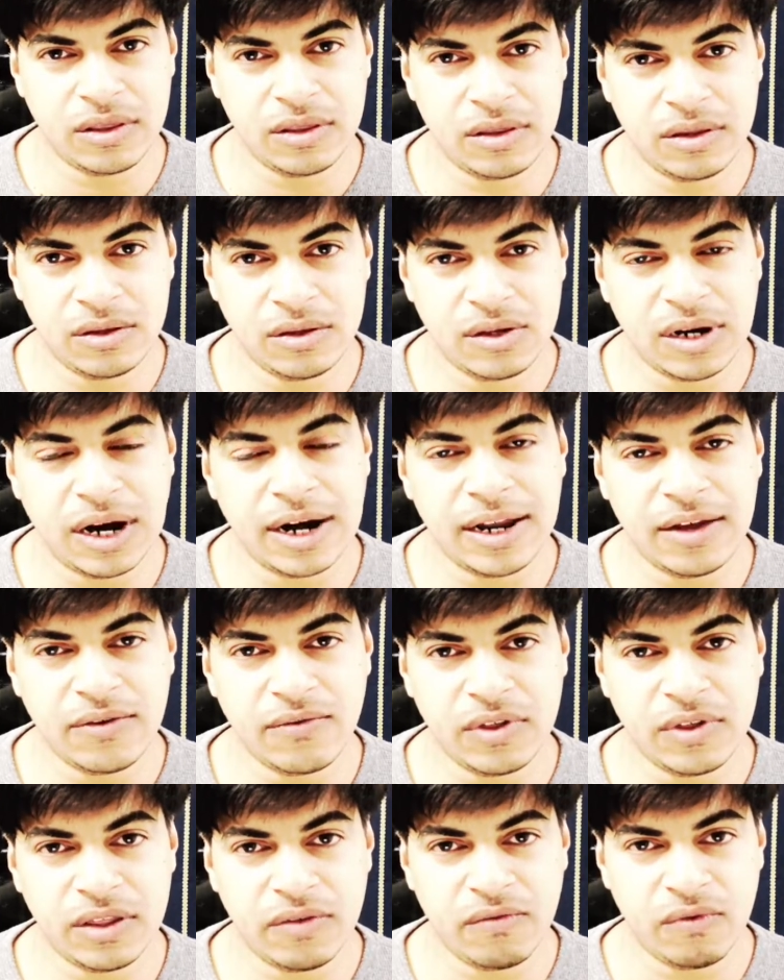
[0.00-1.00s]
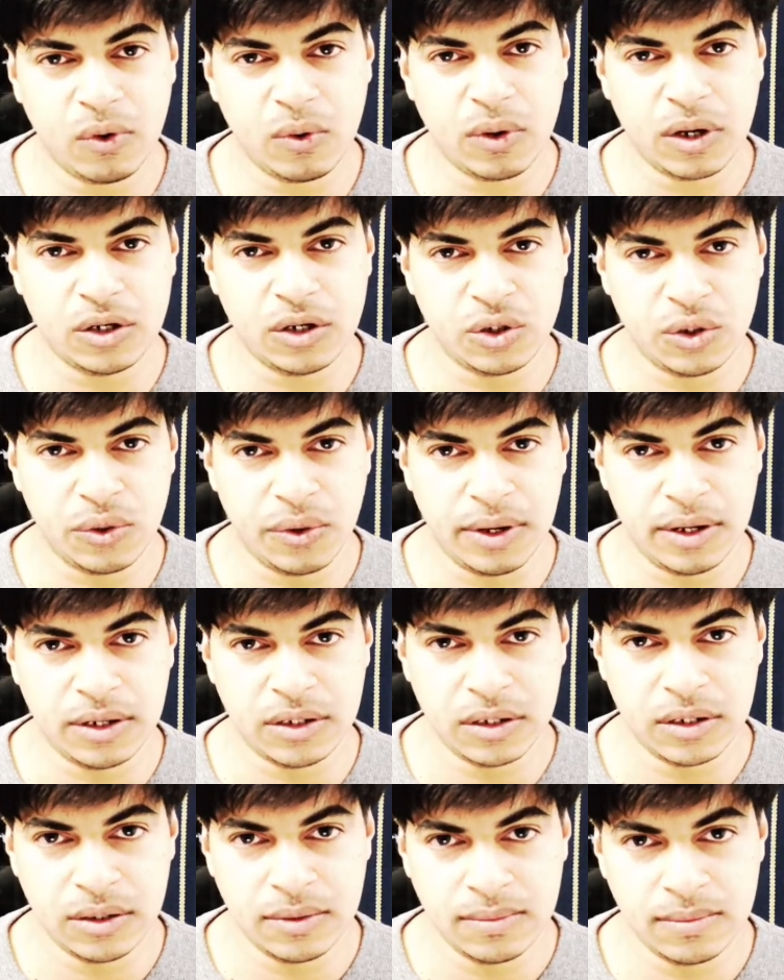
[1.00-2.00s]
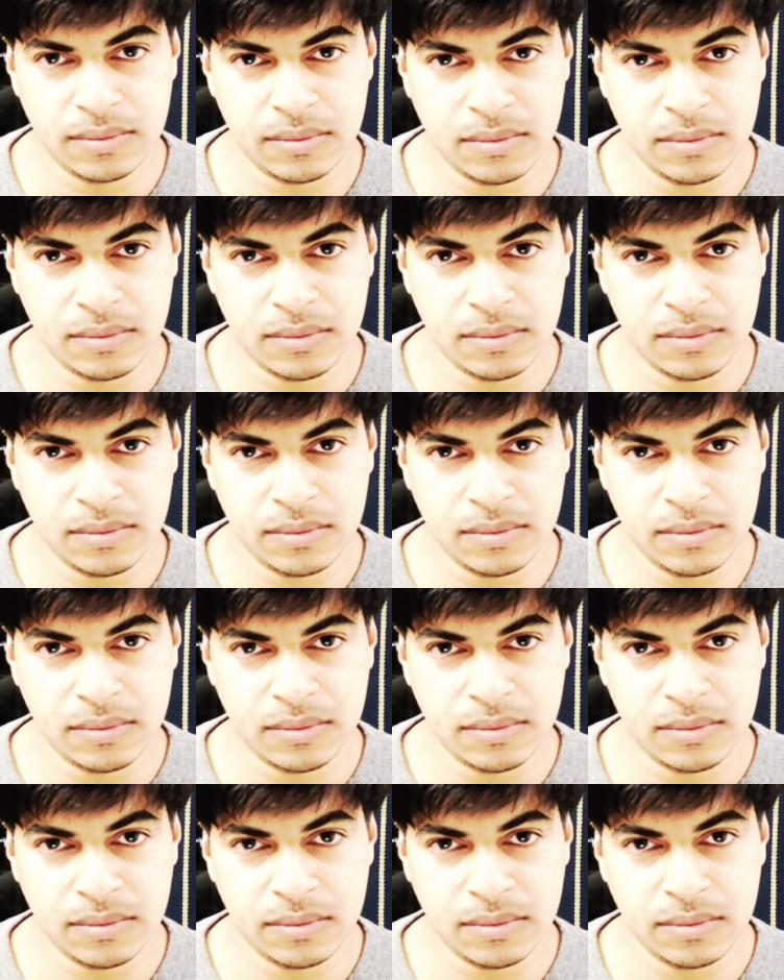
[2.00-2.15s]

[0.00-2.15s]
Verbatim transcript: with starting with the view controllers.